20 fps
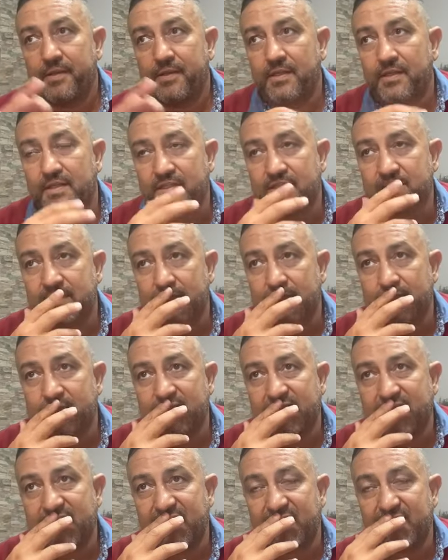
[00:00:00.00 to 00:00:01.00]
In a sense,
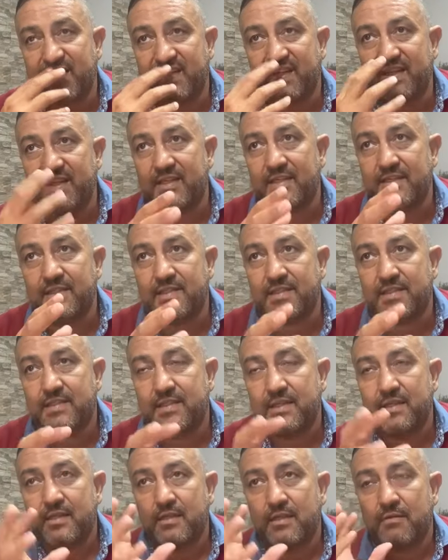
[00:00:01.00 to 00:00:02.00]
there
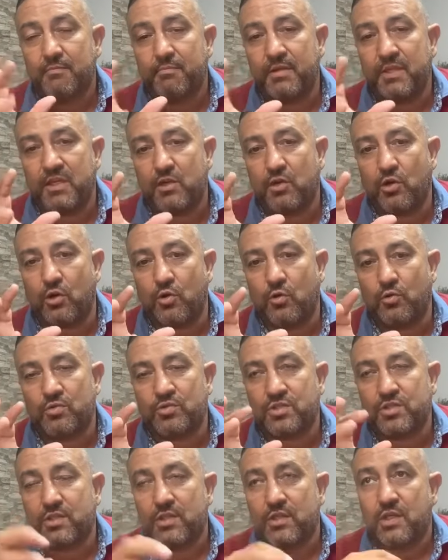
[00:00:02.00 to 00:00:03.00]
is
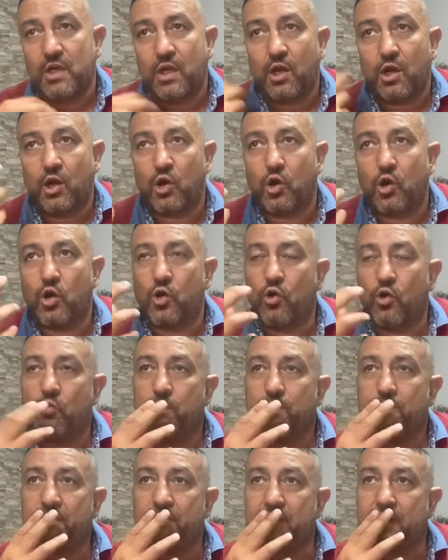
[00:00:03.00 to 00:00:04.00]
because
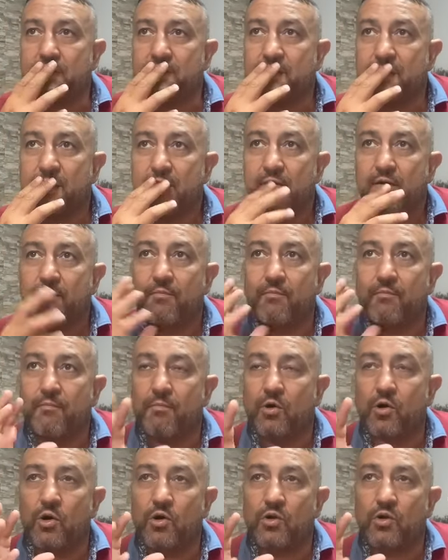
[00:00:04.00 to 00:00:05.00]
hope is
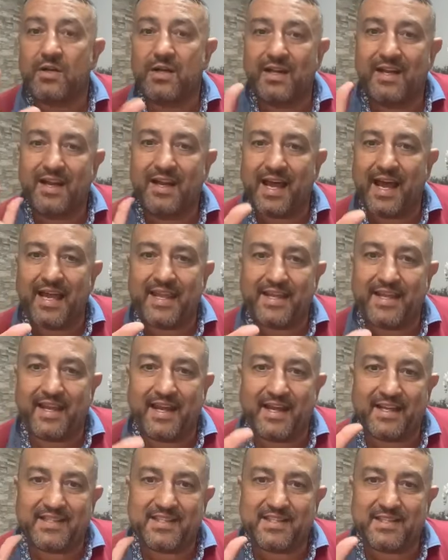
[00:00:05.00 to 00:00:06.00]
more like
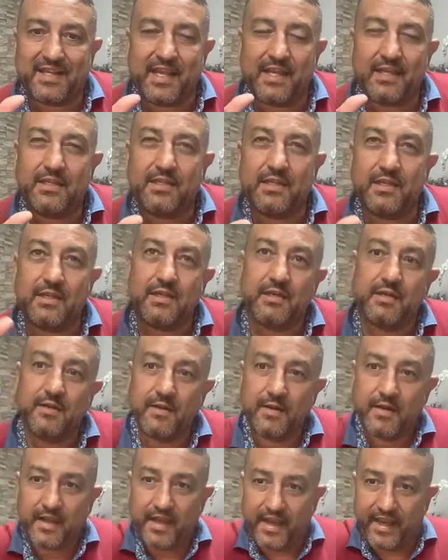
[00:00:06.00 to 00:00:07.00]
aesthetic
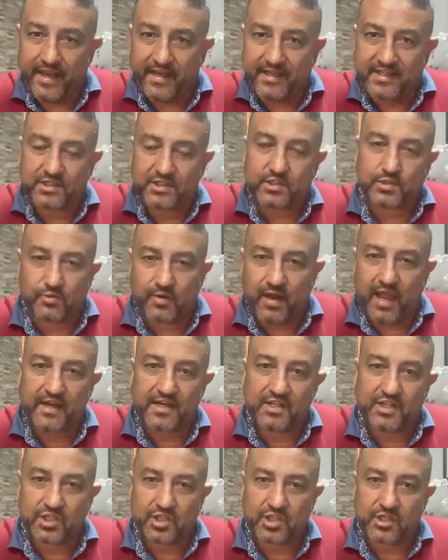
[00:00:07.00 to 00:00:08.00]

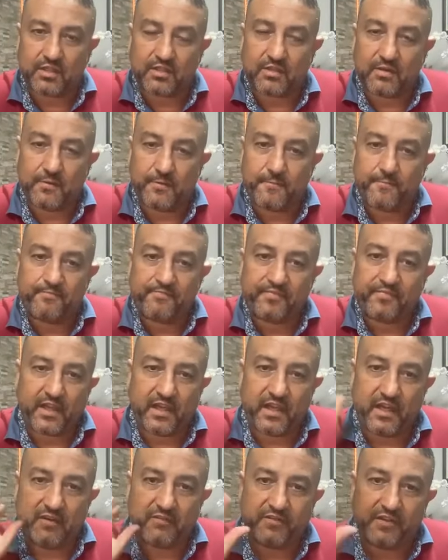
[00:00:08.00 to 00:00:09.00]
extraction
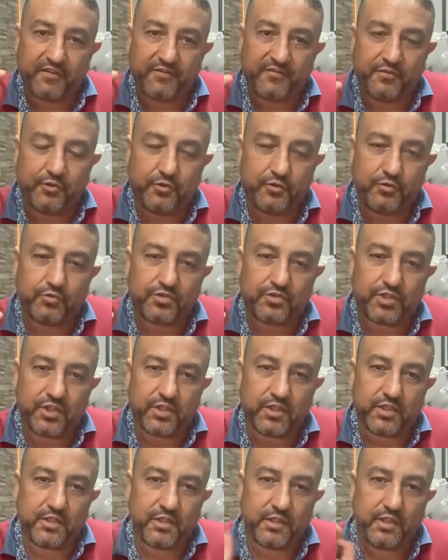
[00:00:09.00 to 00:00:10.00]
of the
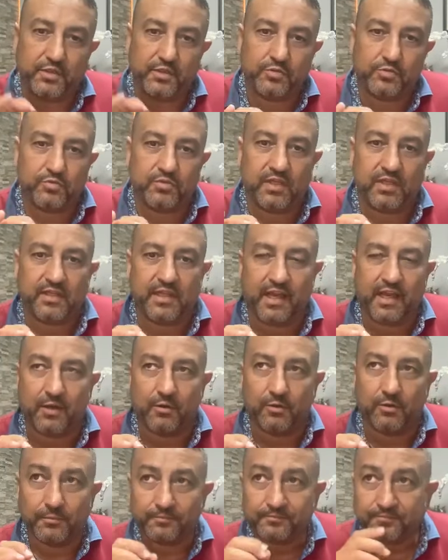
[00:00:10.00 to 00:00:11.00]
future into the
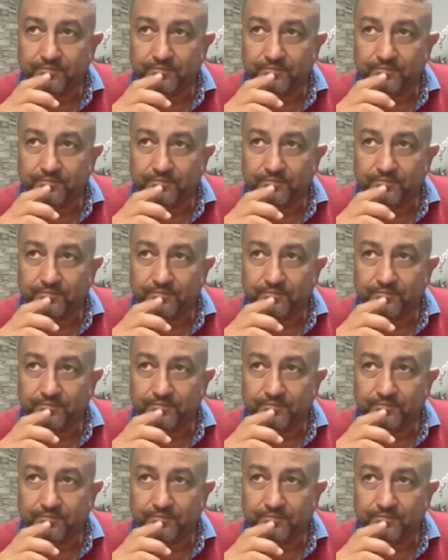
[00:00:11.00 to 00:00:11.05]
now.